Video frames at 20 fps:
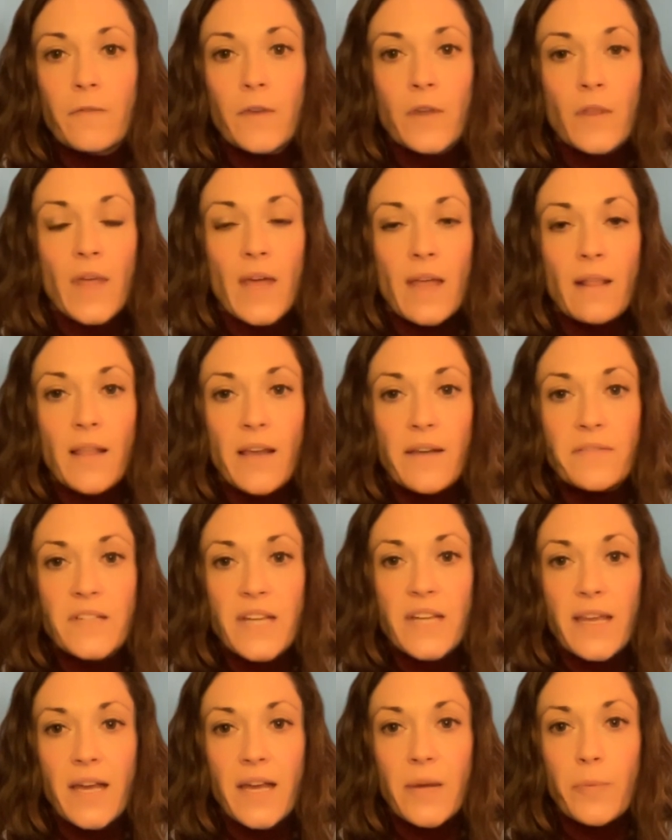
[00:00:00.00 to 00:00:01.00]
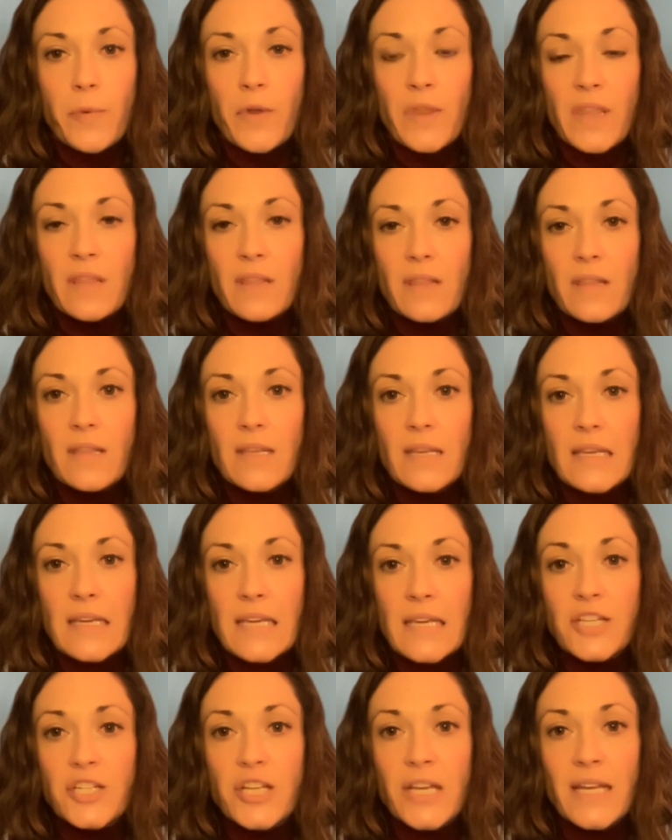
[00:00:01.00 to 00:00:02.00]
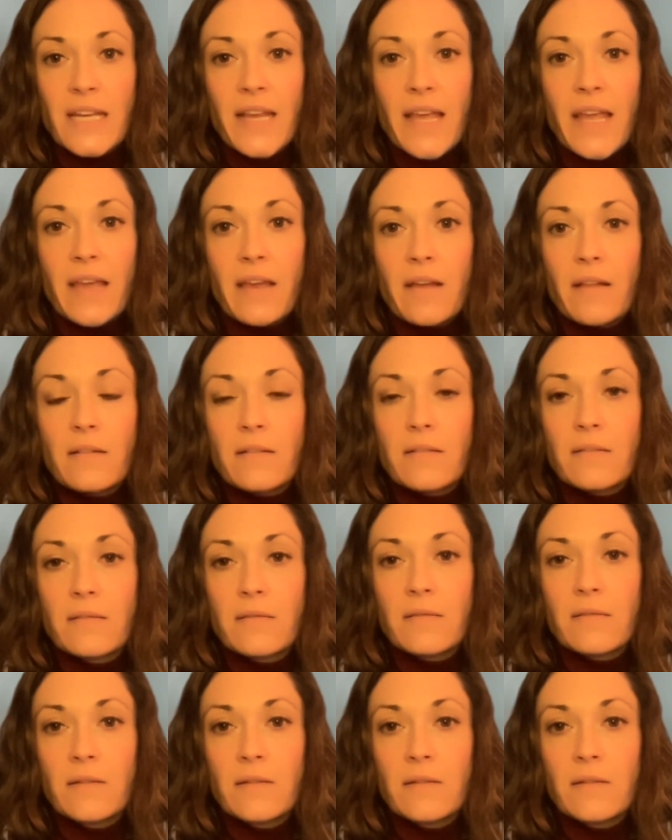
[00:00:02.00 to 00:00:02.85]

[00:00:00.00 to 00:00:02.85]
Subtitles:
Fill that left leg up with each inhale.